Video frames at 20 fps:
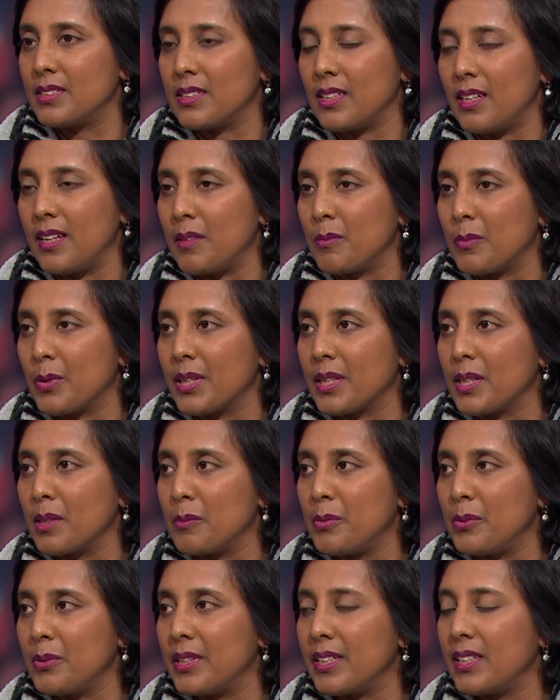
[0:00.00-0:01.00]
are at breaking
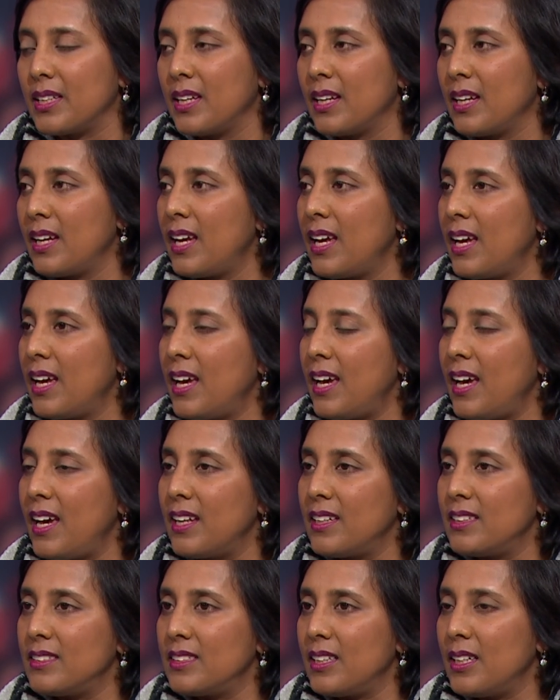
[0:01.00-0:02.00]
point.
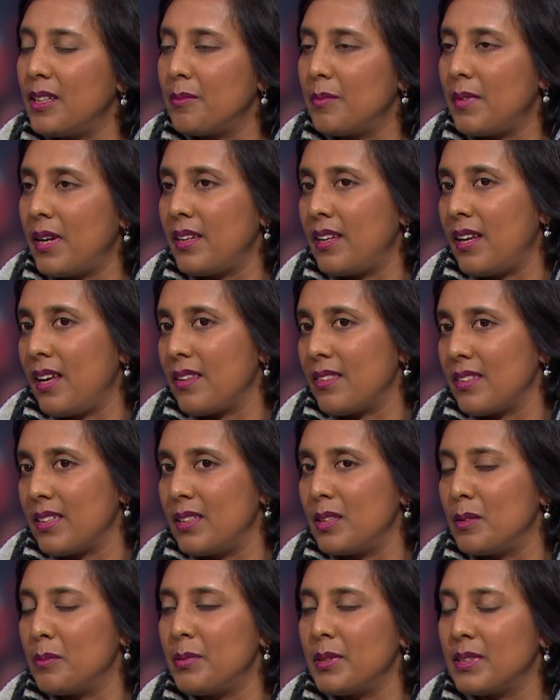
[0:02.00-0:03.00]
And now the
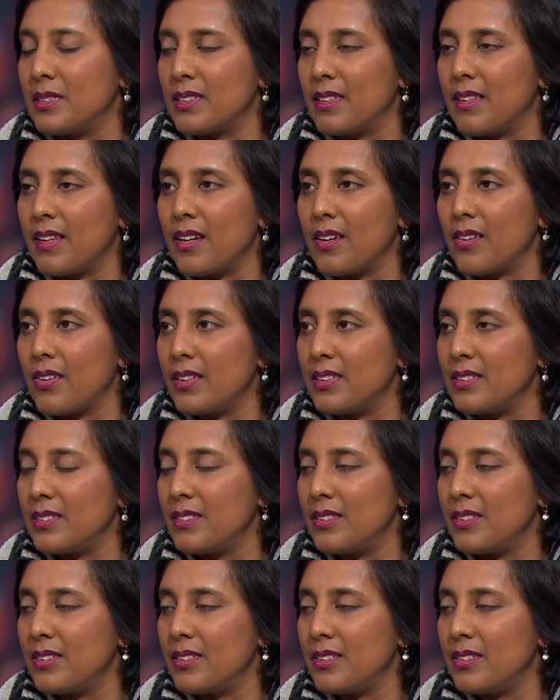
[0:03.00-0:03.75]
Olympics are there, and